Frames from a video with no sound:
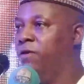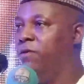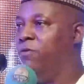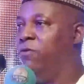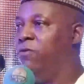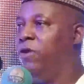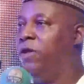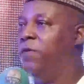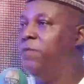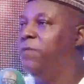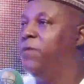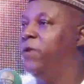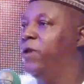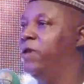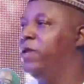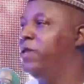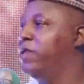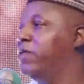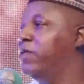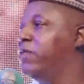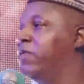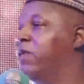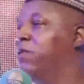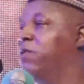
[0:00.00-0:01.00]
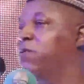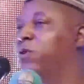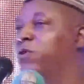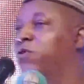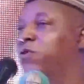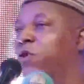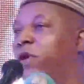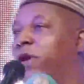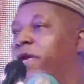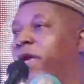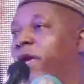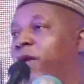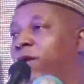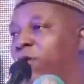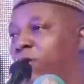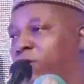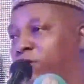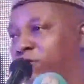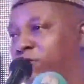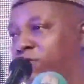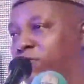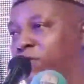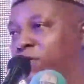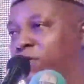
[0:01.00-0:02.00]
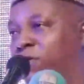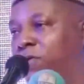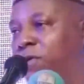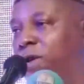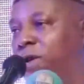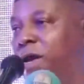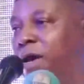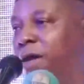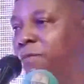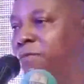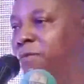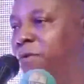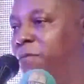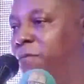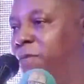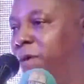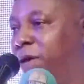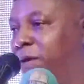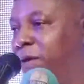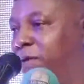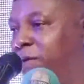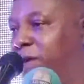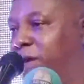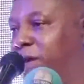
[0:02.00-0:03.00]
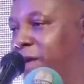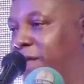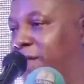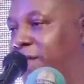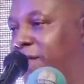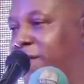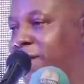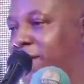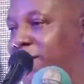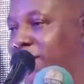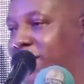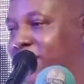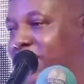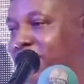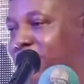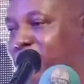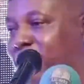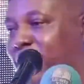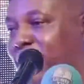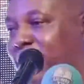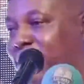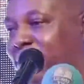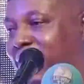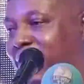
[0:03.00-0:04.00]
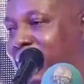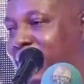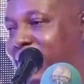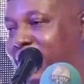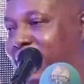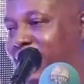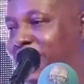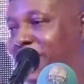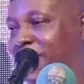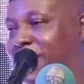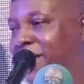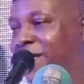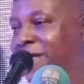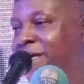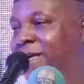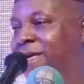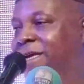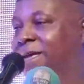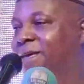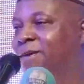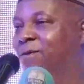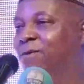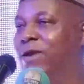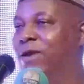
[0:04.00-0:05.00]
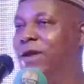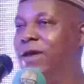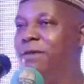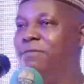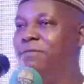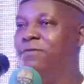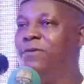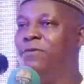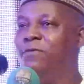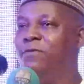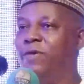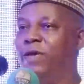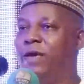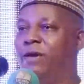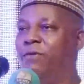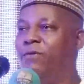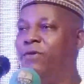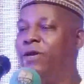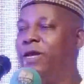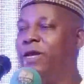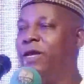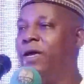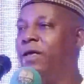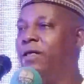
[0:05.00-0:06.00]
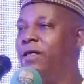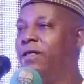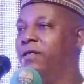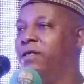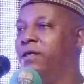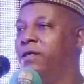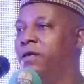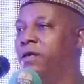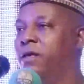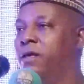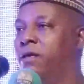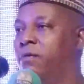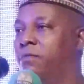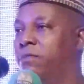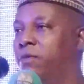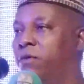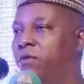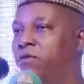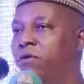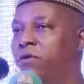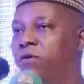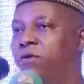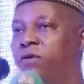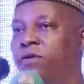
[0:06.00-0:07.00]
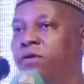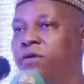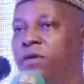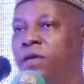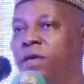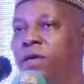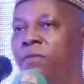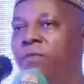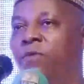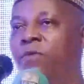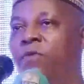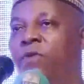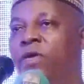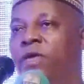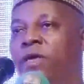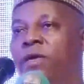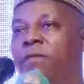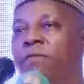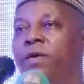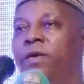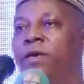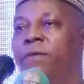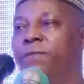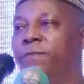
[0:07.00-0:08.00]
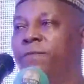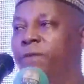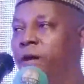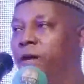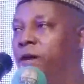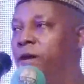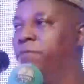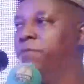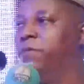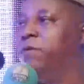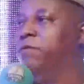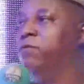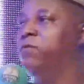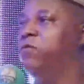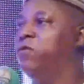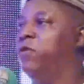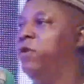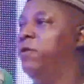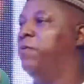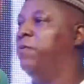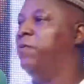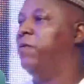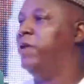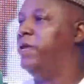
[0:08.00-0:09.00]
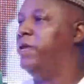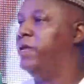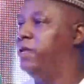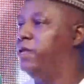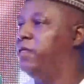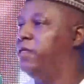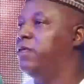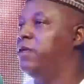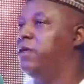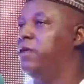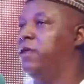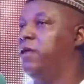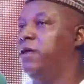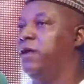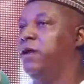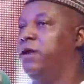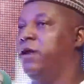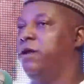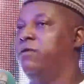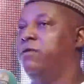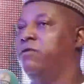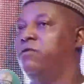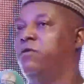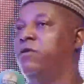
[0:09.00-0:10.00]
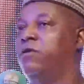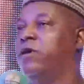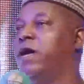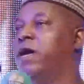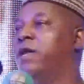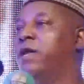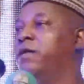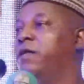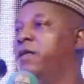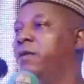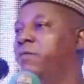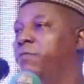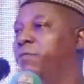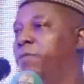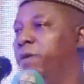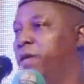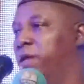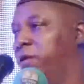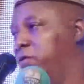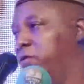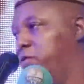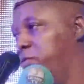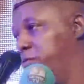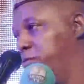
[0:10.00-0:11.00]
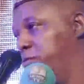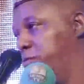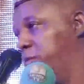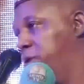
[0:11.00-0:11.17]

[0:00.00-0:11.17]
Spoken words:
we politicians, we talk a lot, so you will have to bear with us. My leader, you will have to bear with us, because if you give a platform to a politician, he can talk ad infinitum.